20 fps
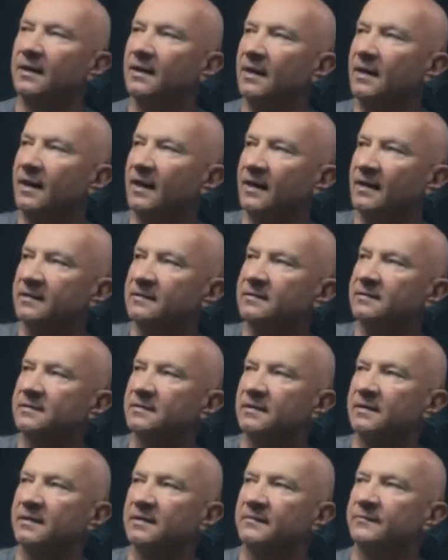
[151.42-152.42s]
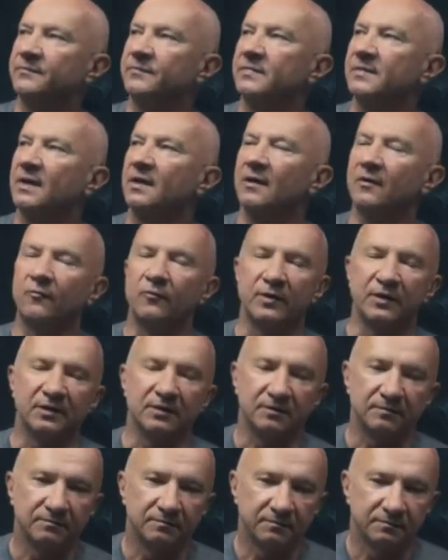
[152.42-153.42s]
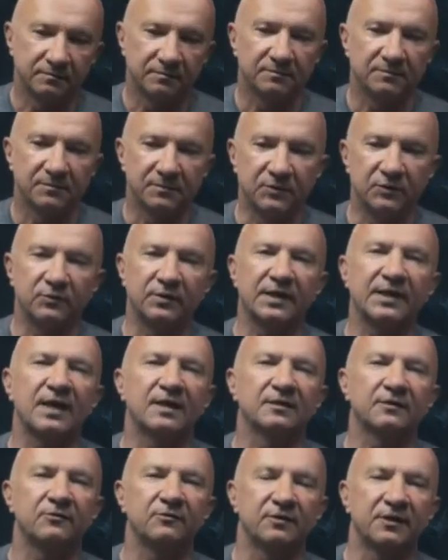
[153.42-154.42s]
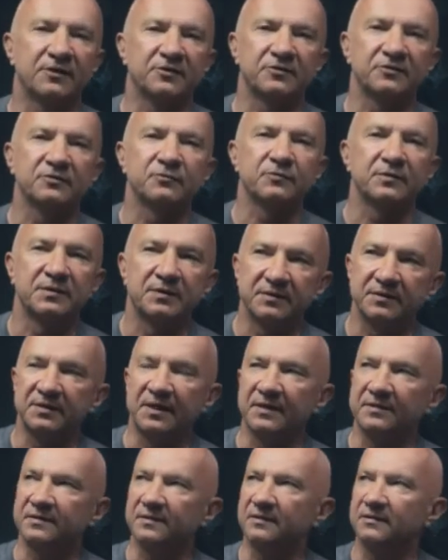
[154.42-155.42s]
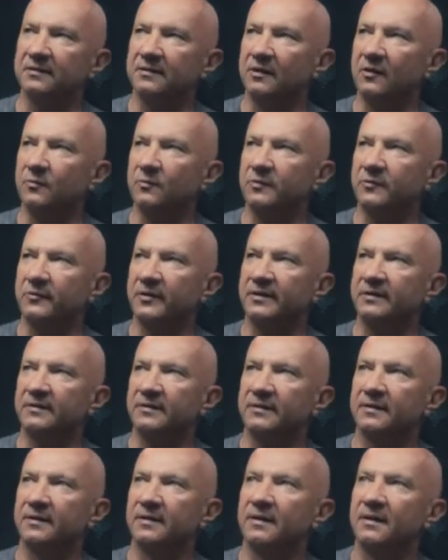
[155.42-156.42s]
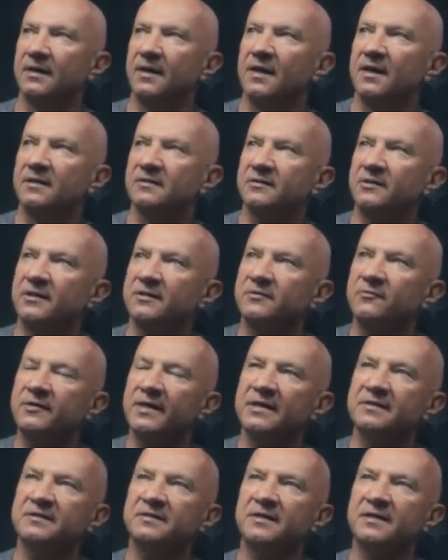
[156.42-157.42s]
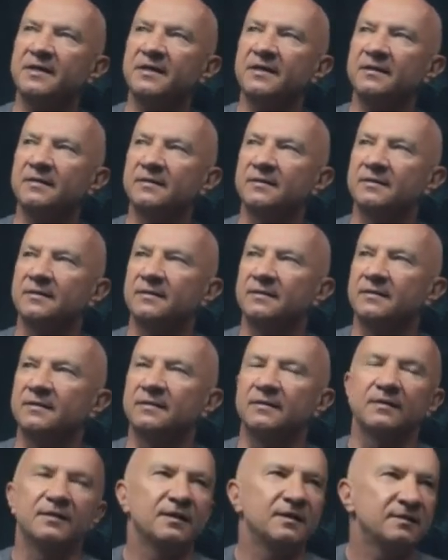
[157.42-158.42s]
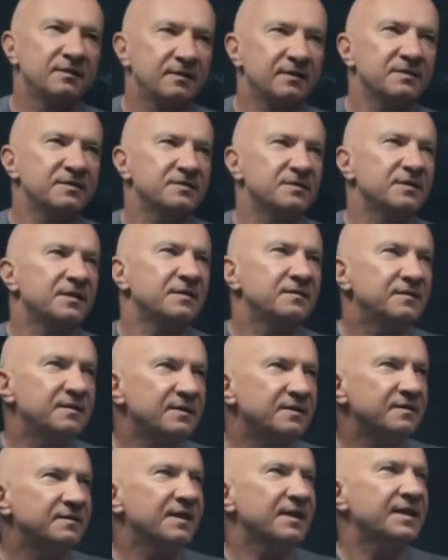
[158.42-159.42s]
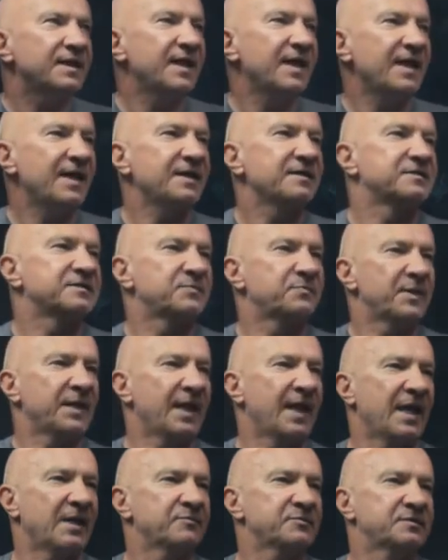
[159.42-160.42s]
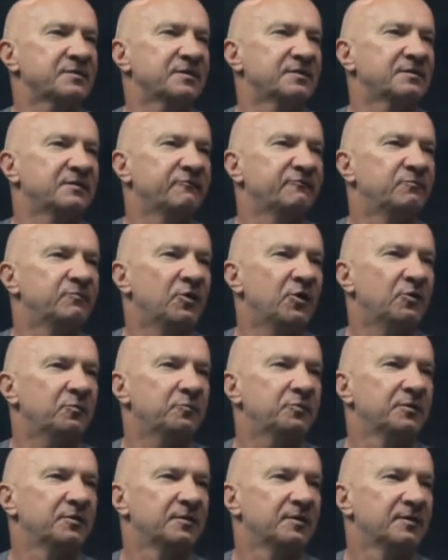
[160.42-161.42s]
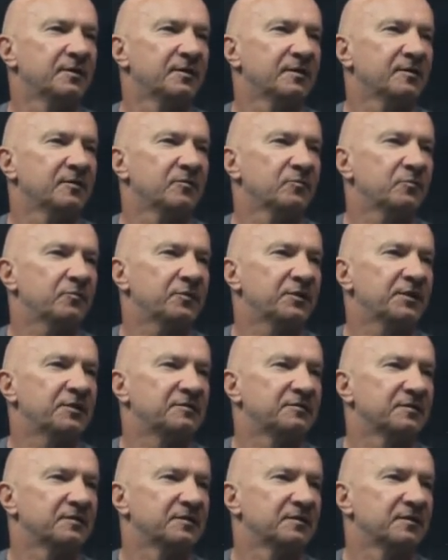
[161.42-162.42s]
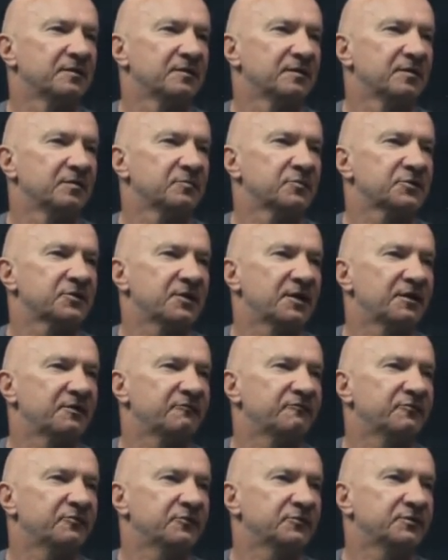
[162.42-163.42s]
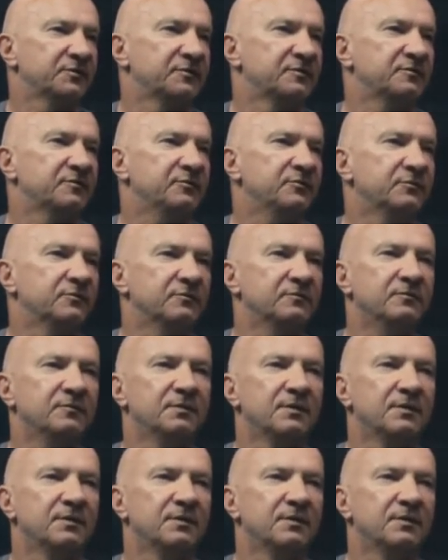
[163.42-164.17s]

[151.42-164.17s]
and will do the calculations with this density operator. So as you can see, it is indeed the case, perhaps, that if Bob picked psi42,